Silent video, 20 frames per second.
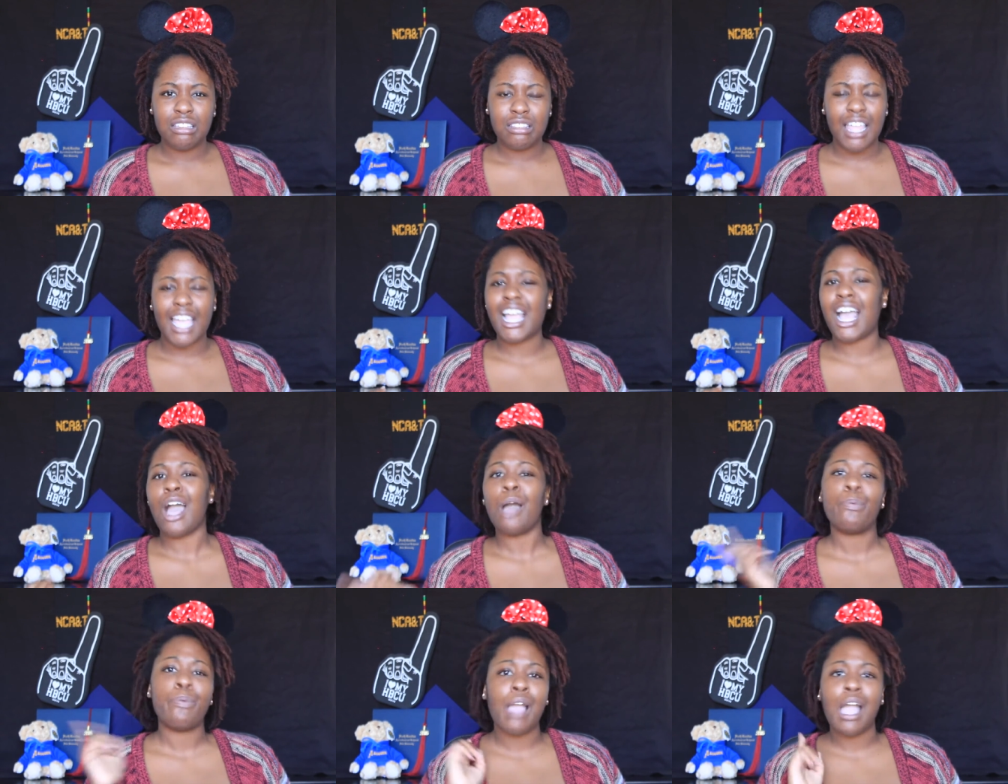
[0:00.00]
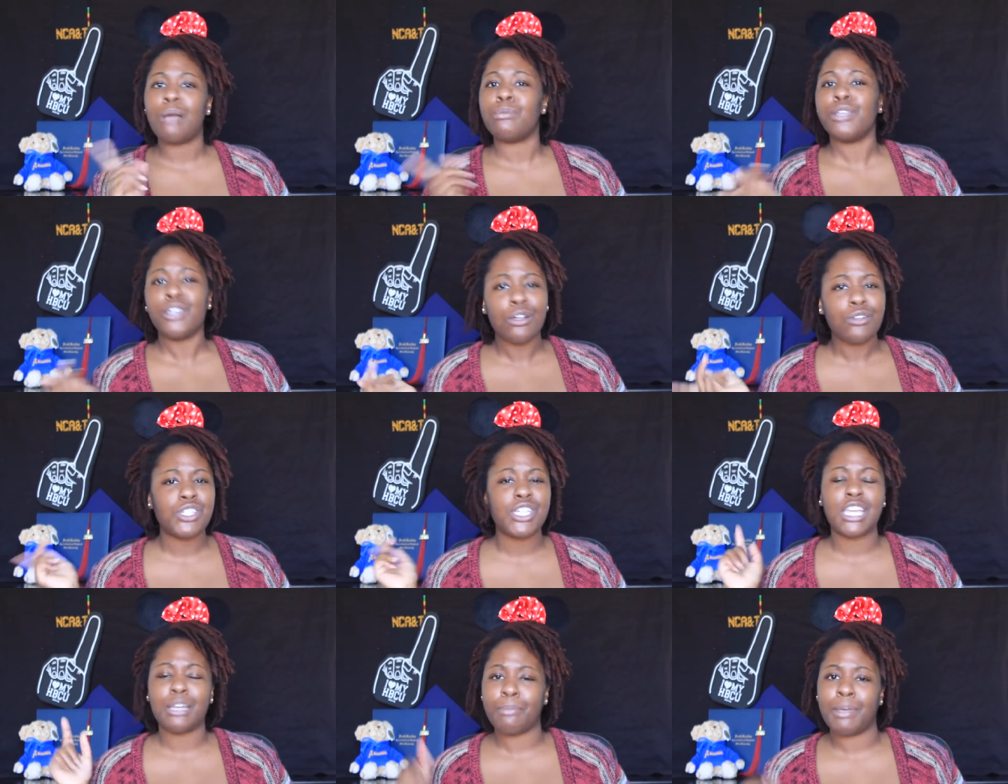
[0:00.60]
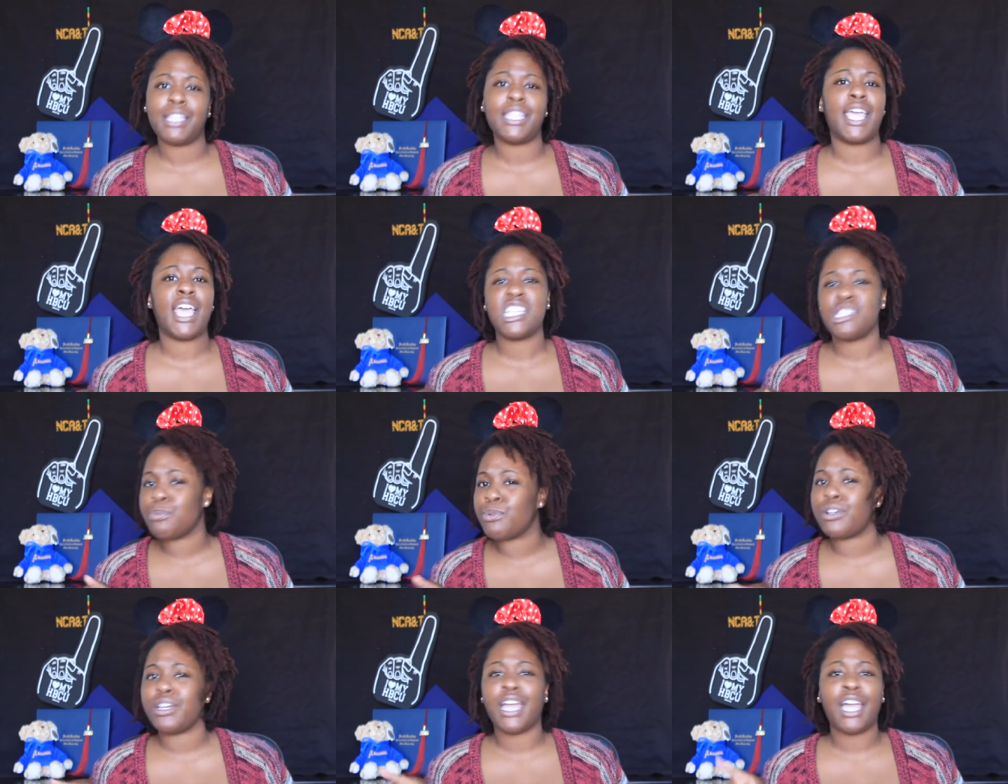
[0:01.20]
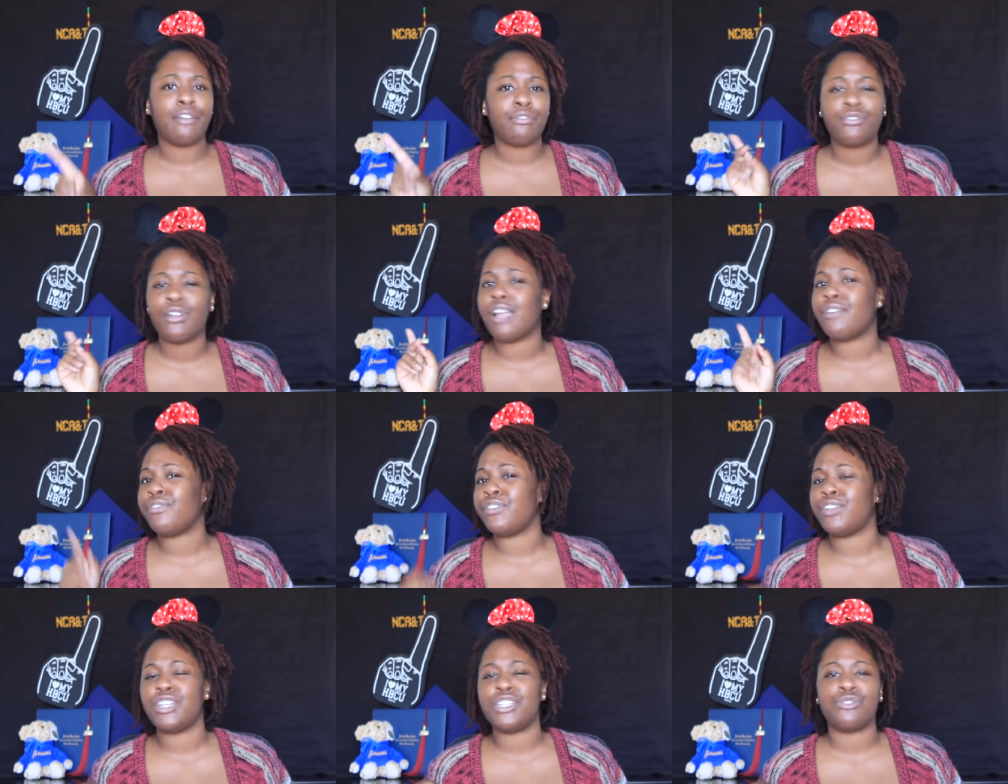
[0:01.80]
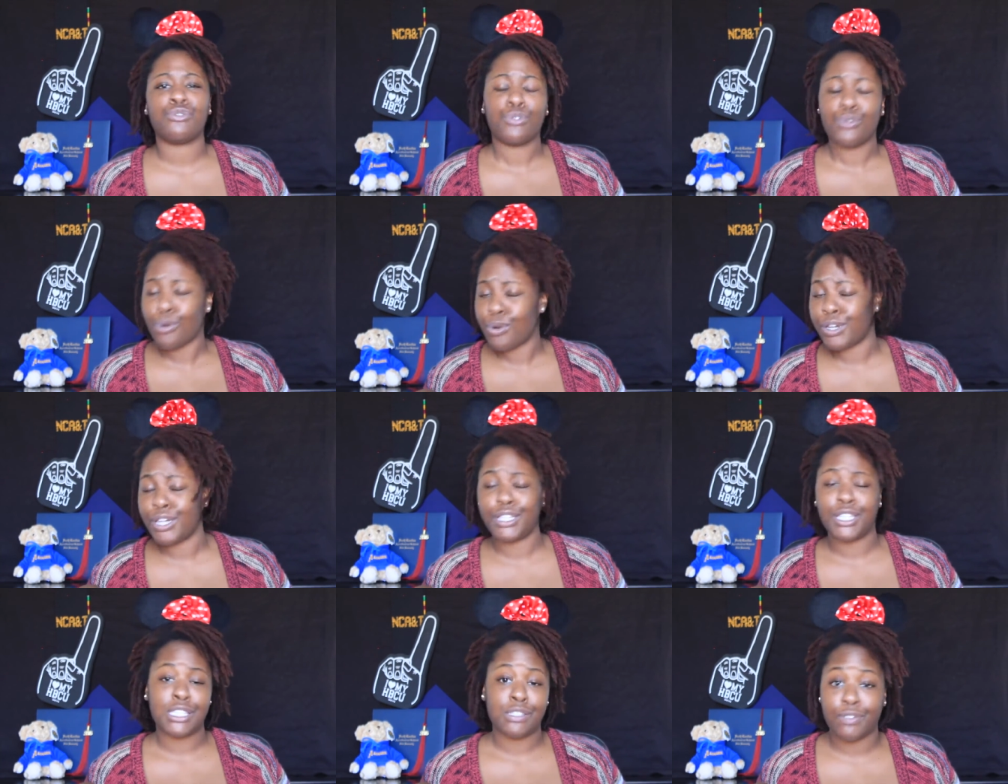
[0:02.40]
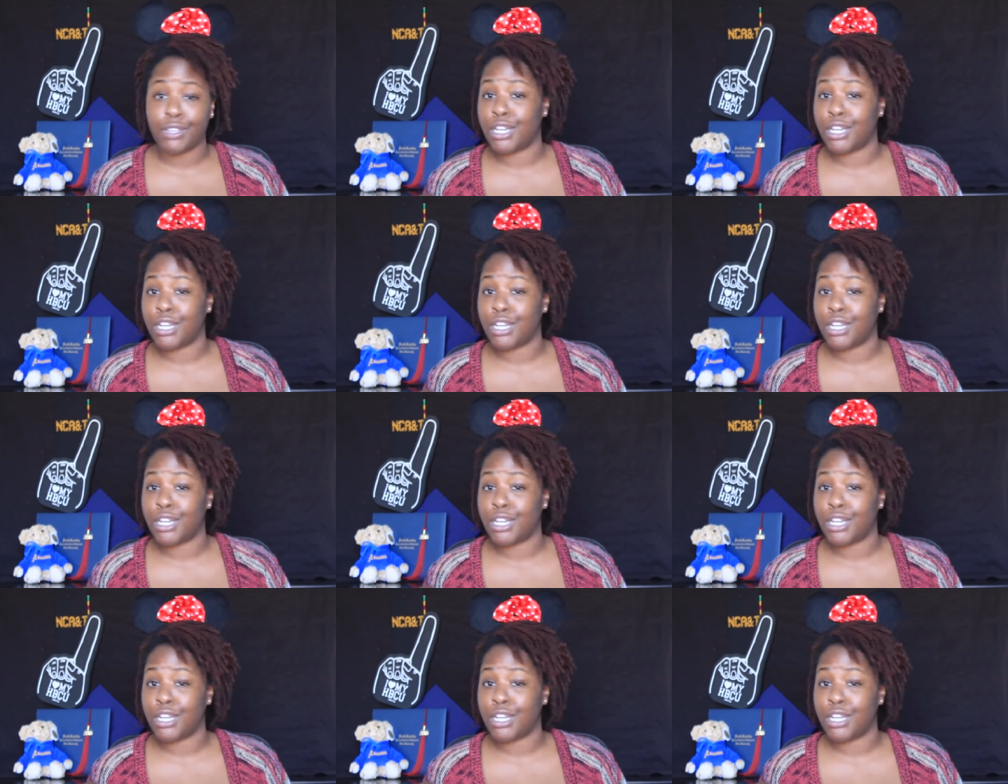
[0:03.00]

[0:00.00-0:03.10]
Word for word: like I'll probably go check my dashboard after I finish recording this